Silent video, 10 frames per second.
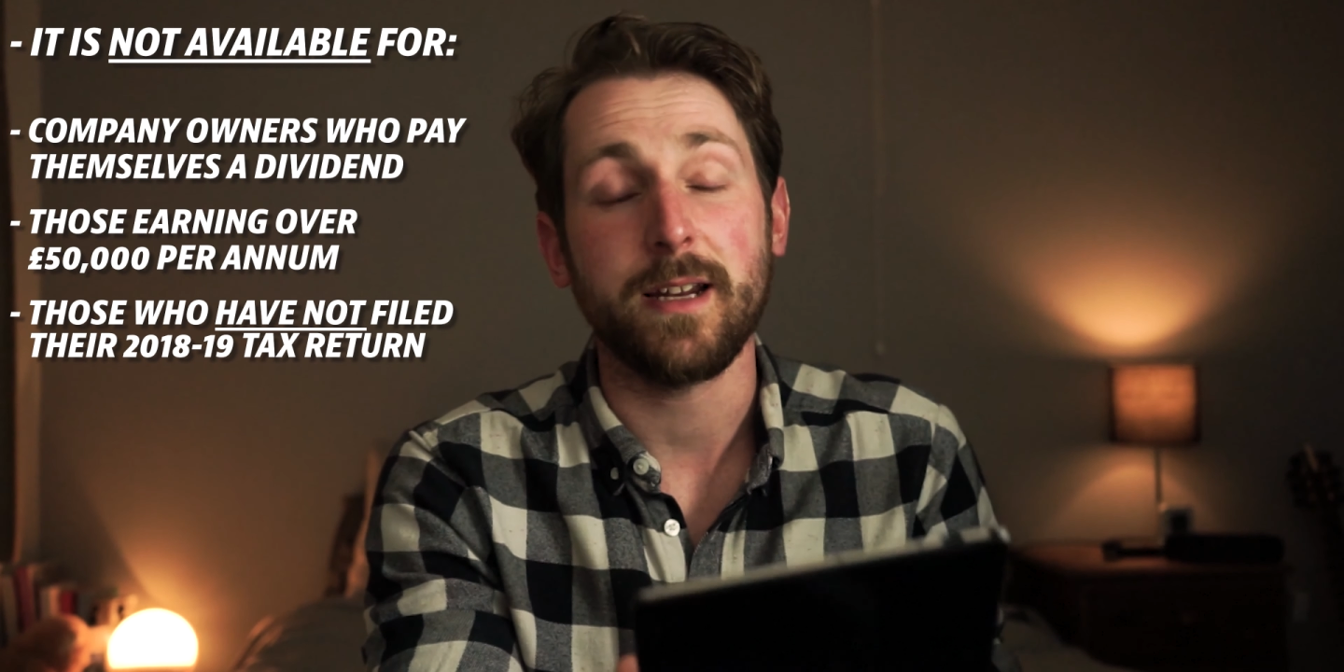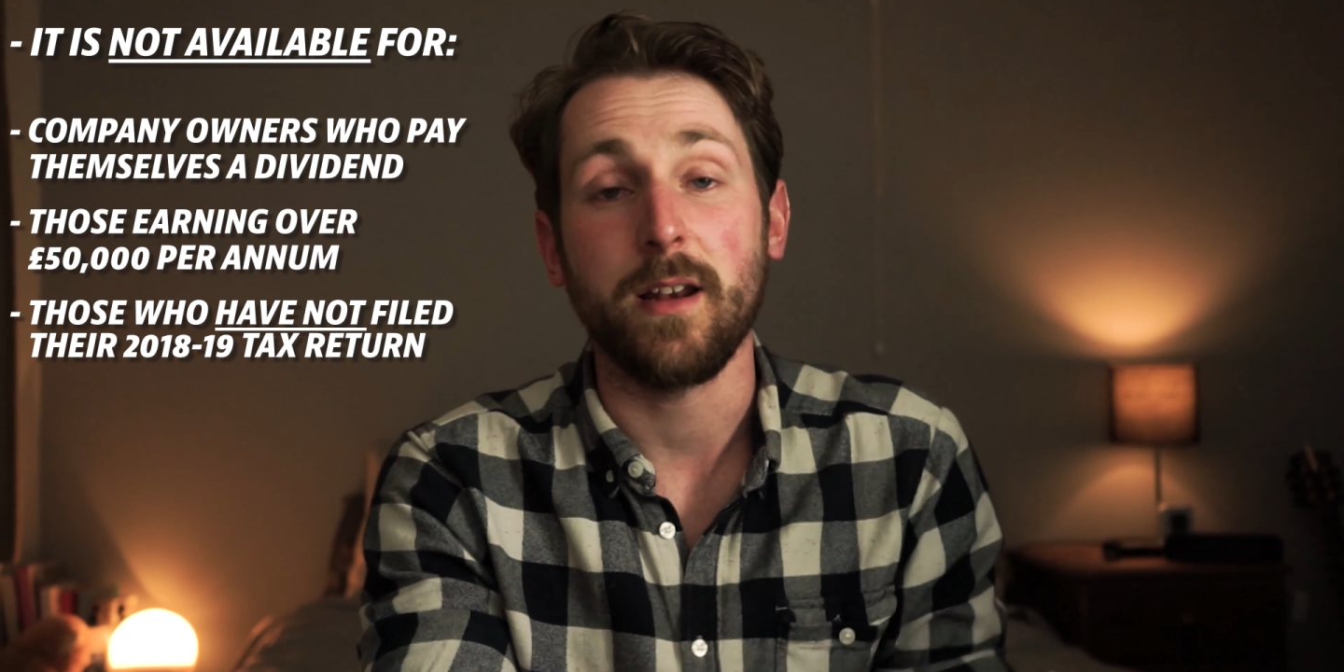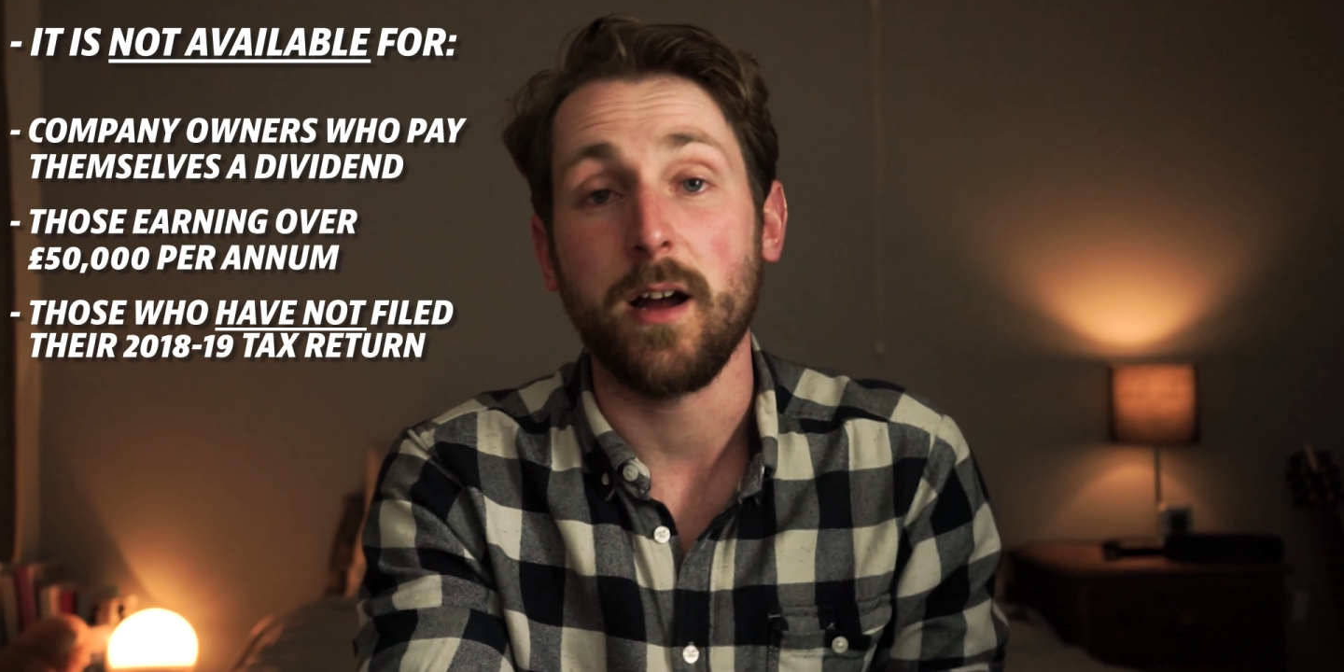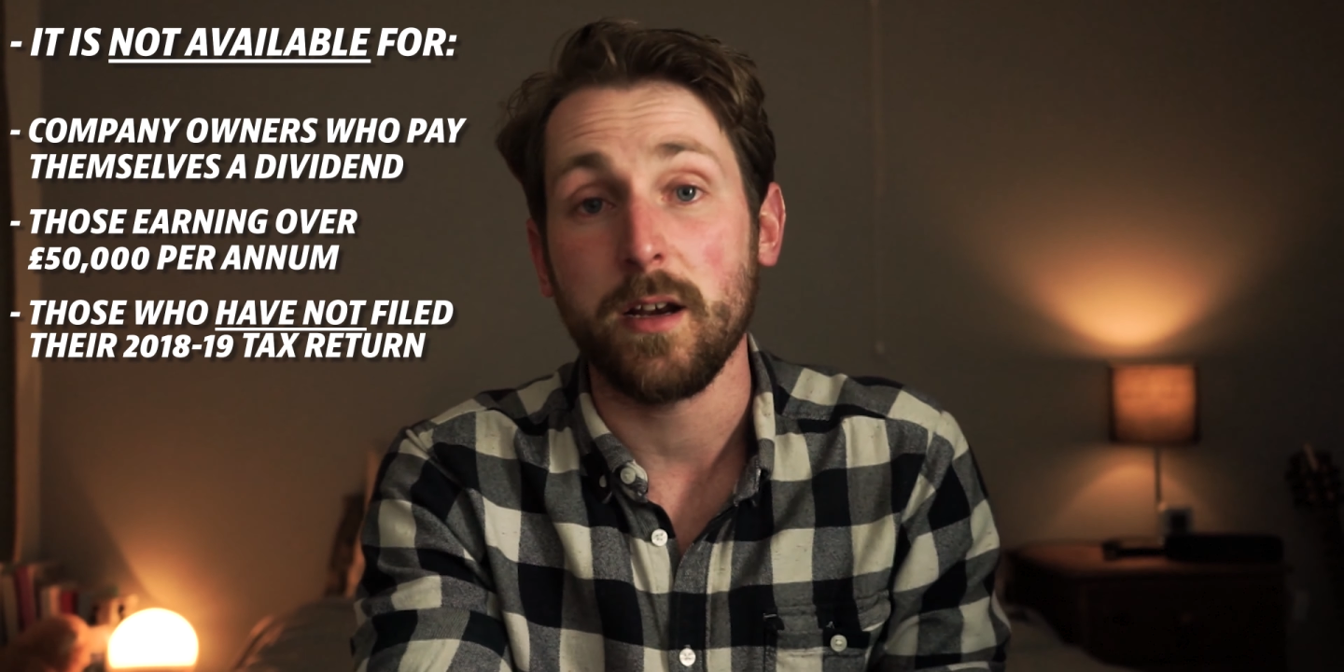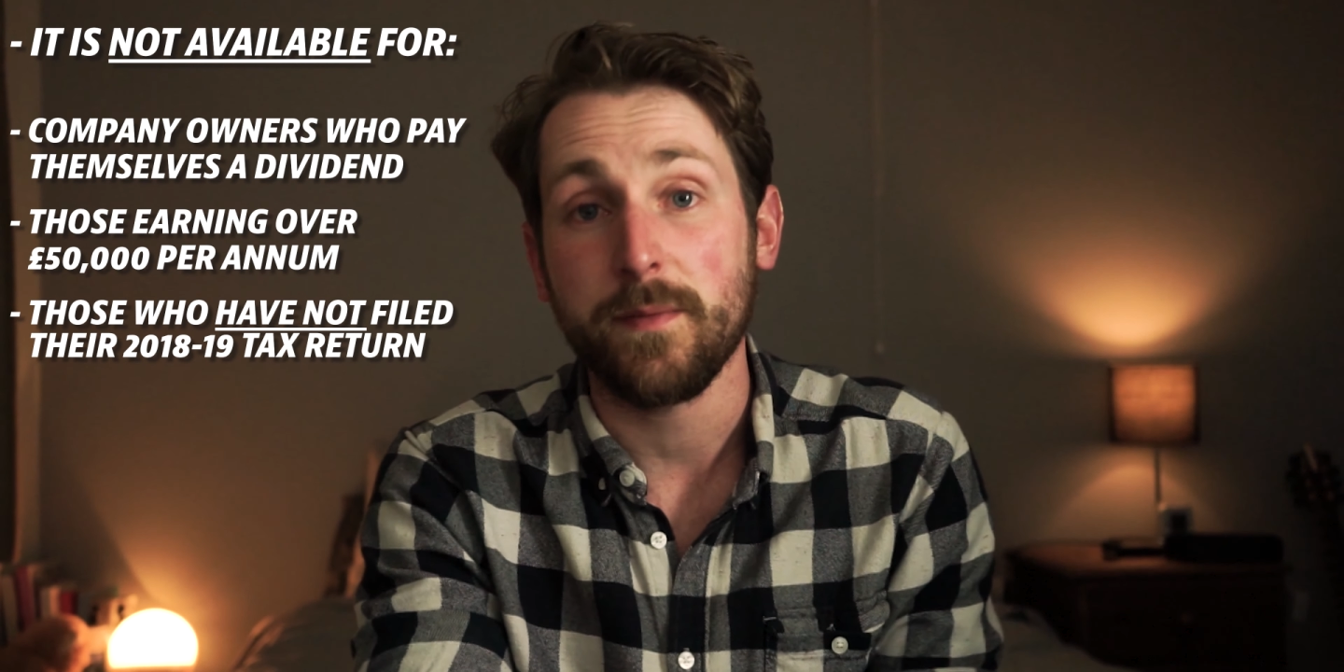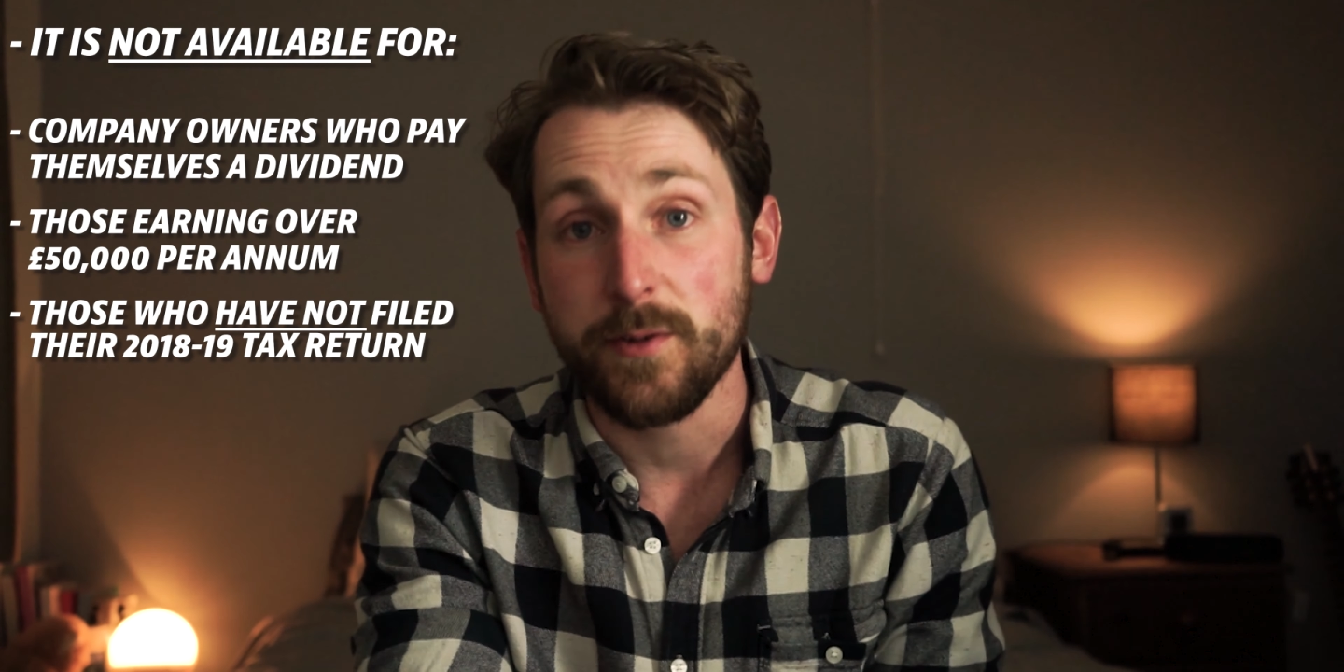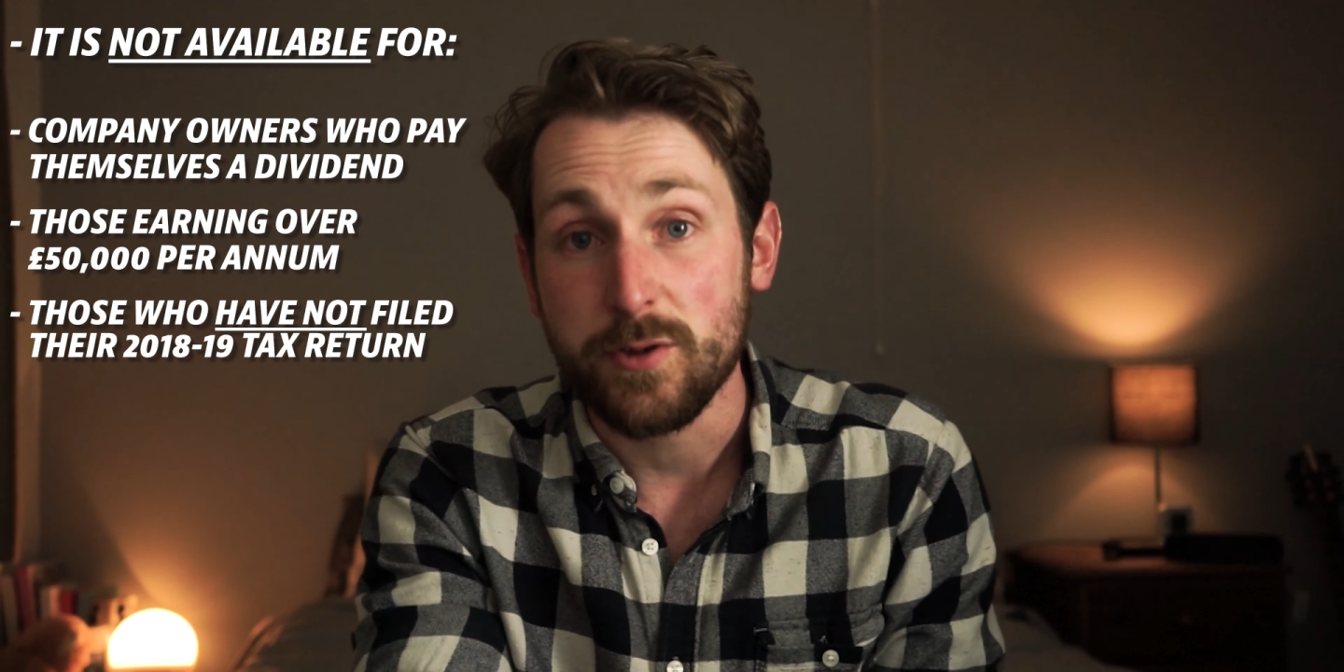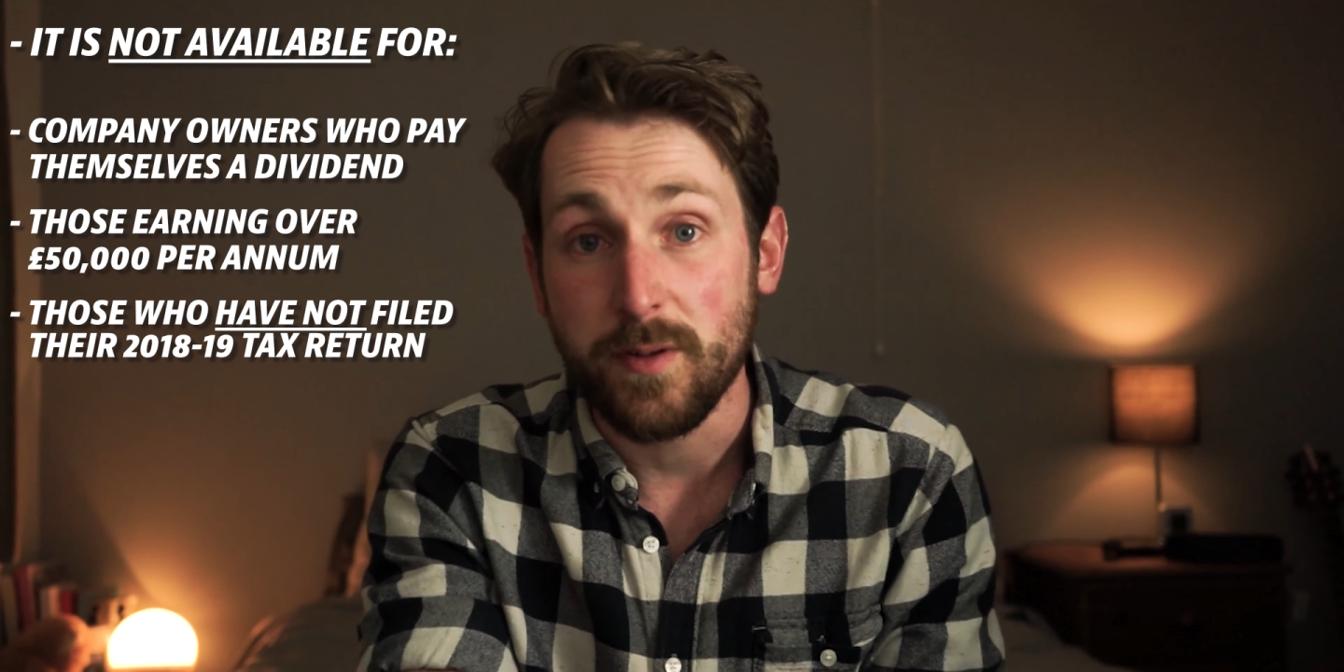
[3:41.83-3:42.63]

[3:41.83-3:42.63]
deadline for the